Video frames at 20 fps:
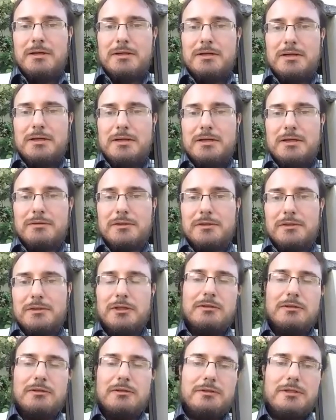uh, this
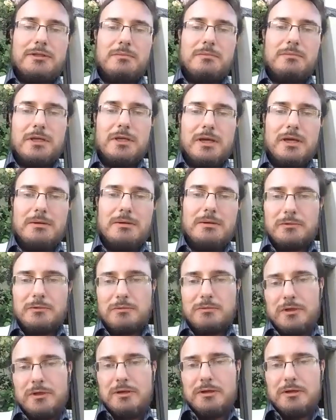suddenly became
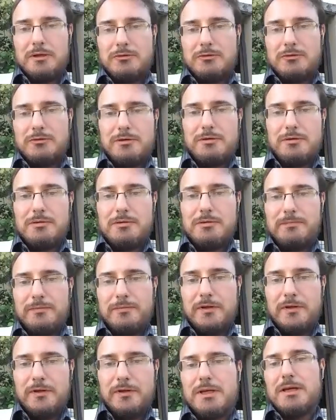uh, true.
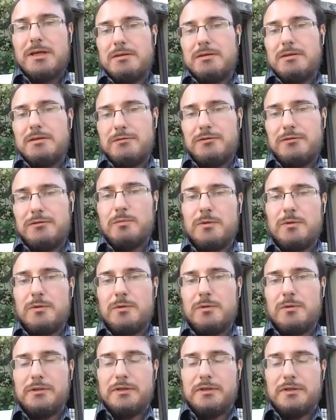Again, if you
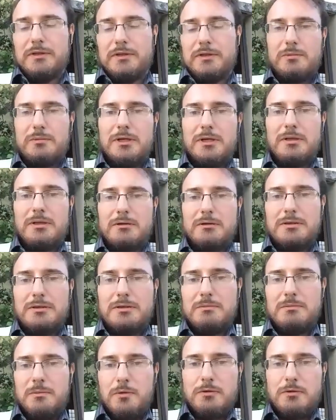believe the propaganda, it's
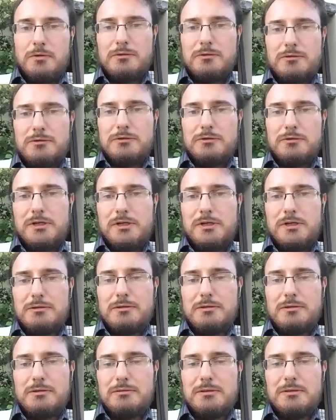important to stress
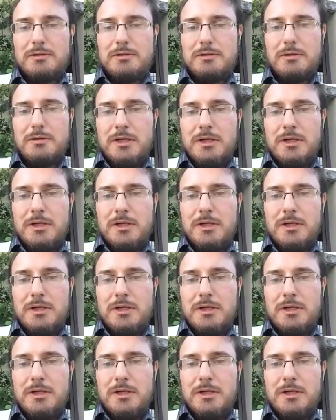that uh,